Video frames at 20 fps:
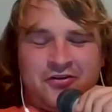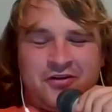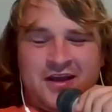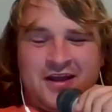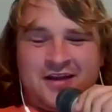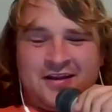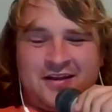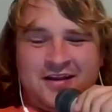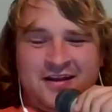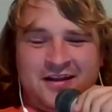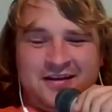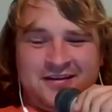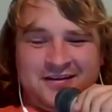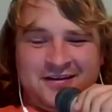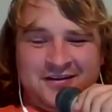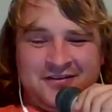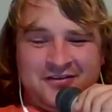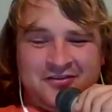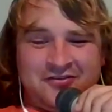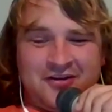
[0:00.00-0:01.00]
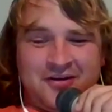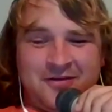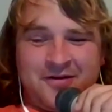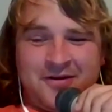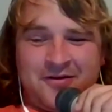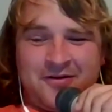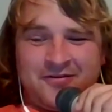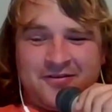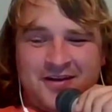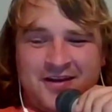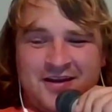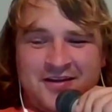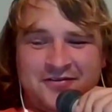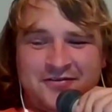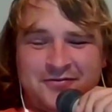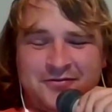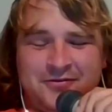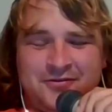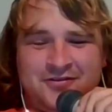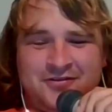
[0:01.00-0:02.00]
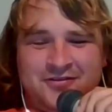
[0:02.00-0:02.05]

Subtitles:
I had tons of drama. I was in high school.